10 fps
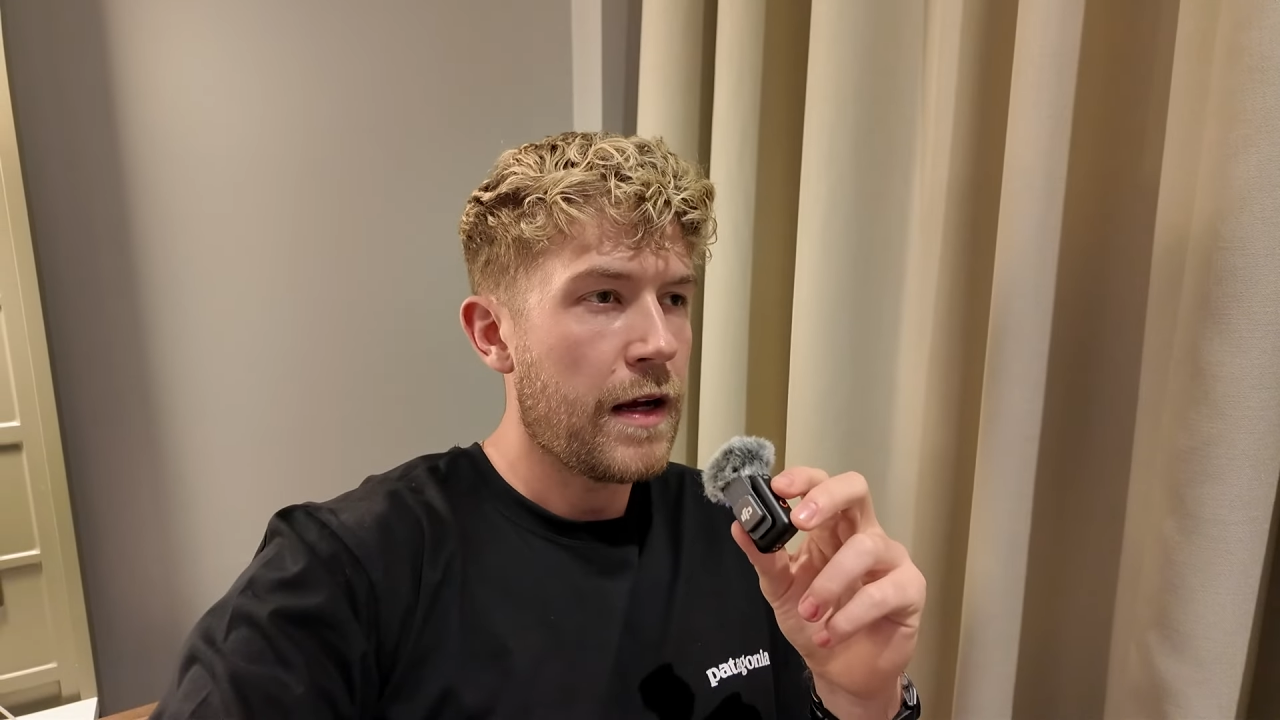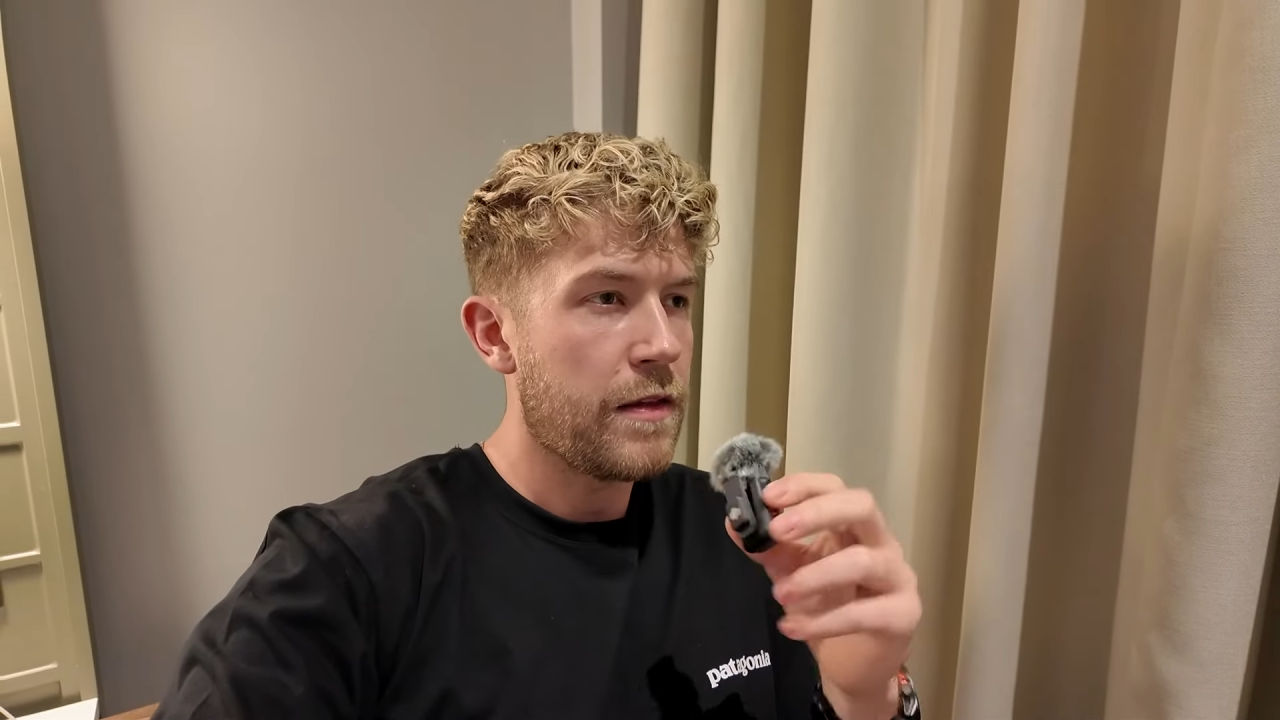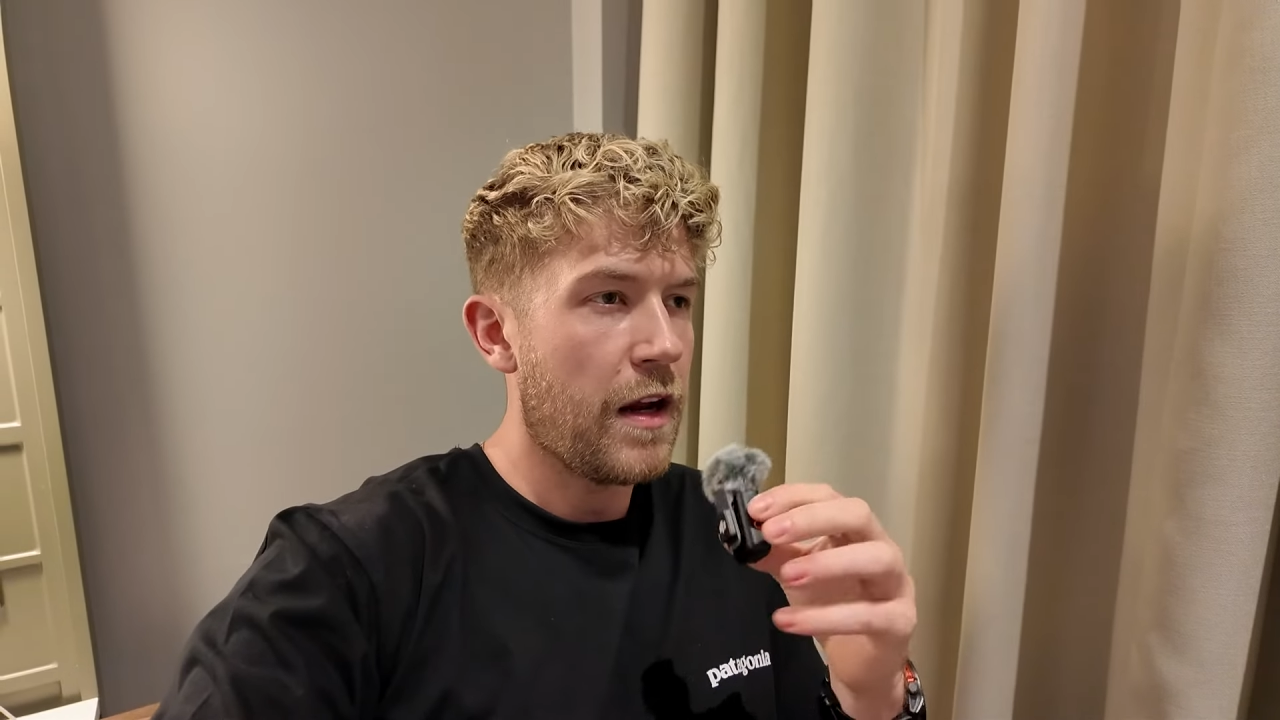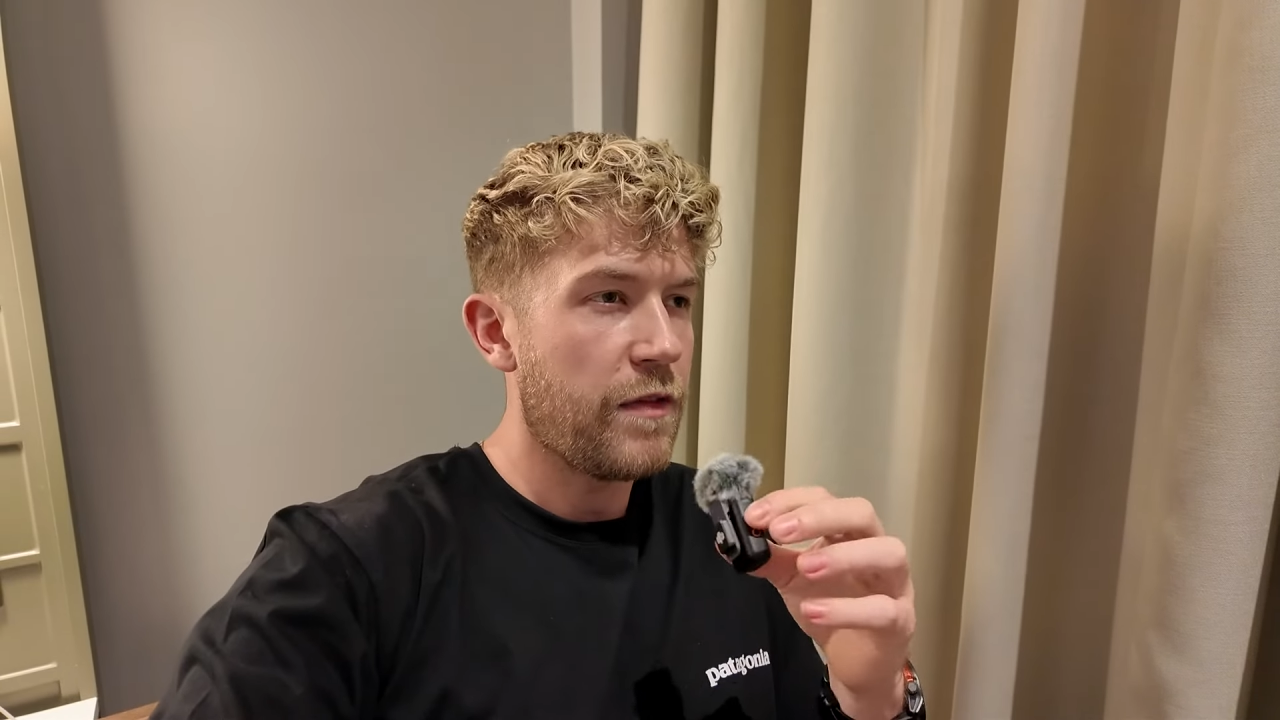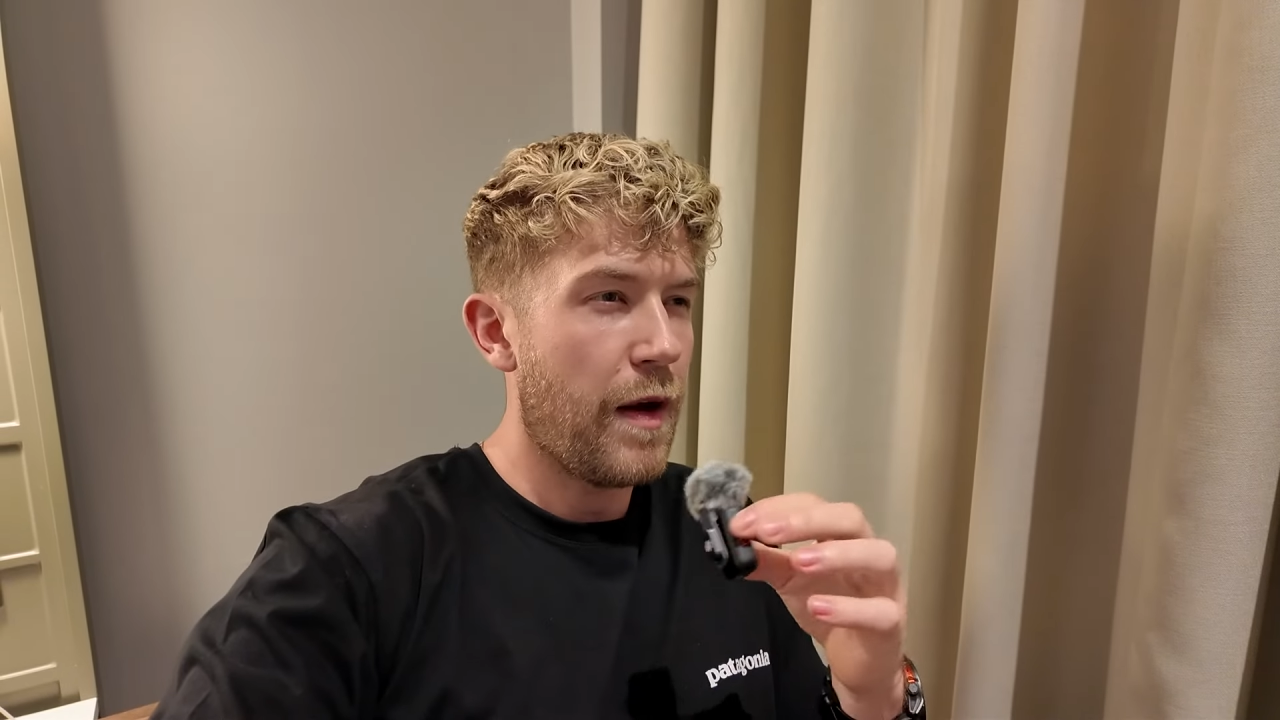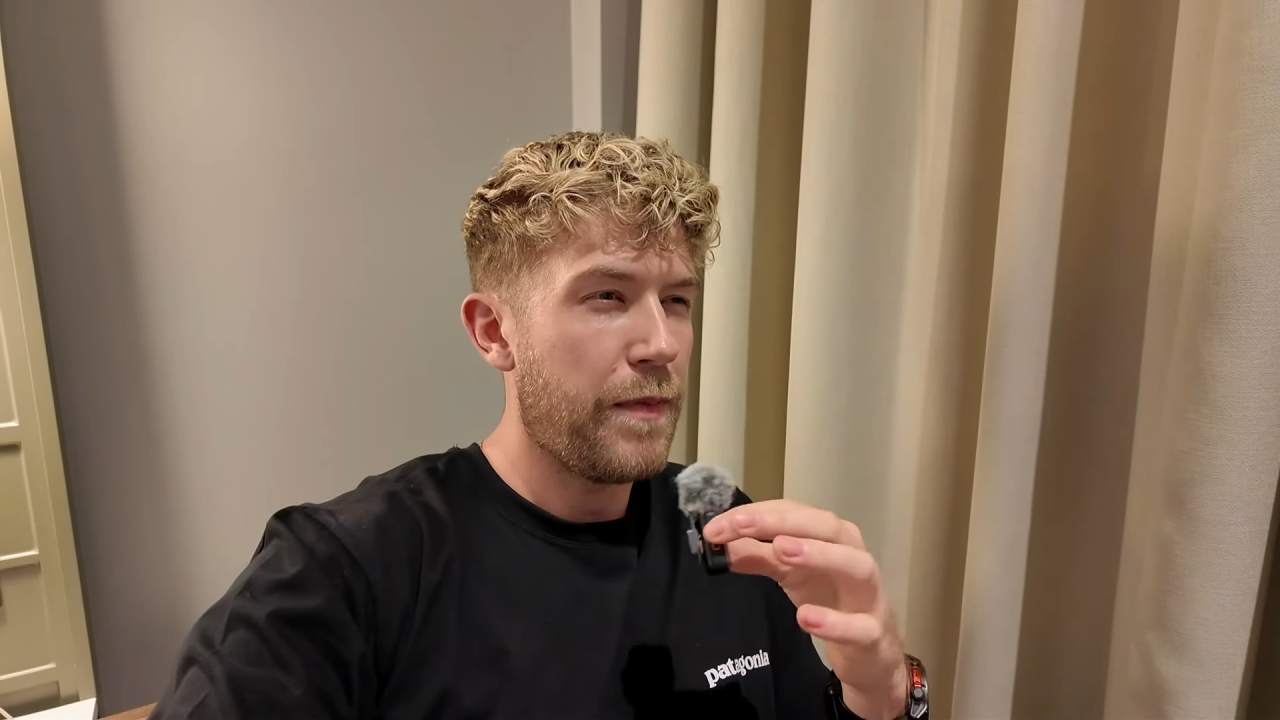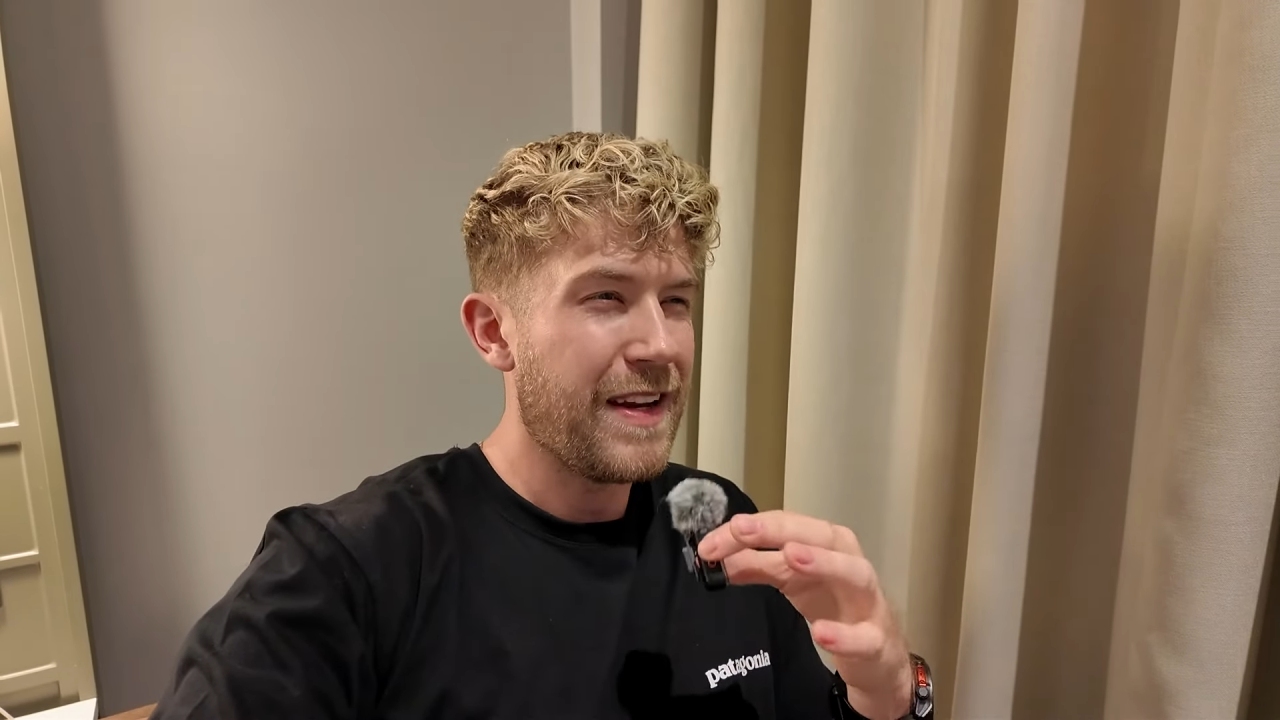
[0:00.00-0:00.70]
I don't know if I've